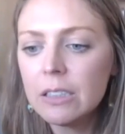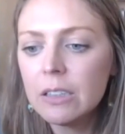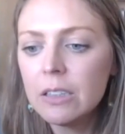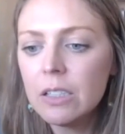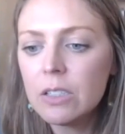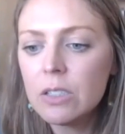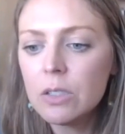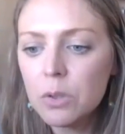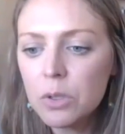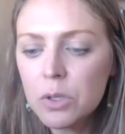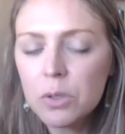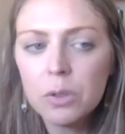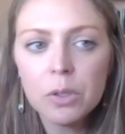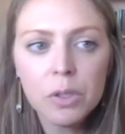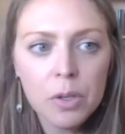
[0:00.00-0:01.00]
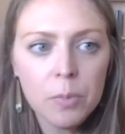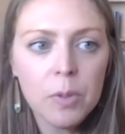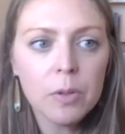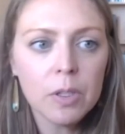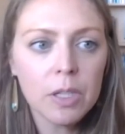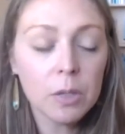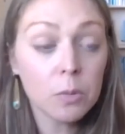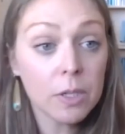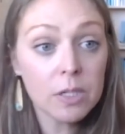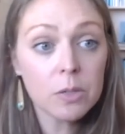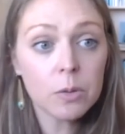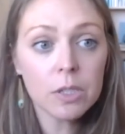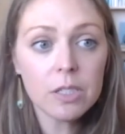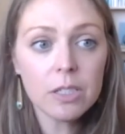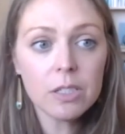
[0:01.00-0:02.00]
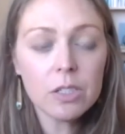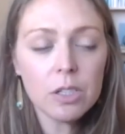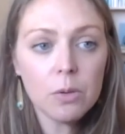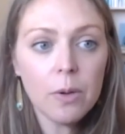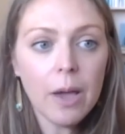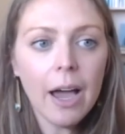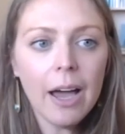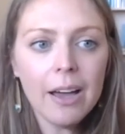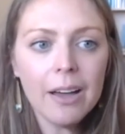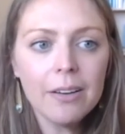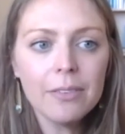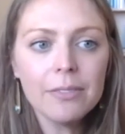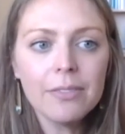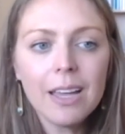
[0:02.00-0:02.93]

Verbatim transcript: the social and community resources you have.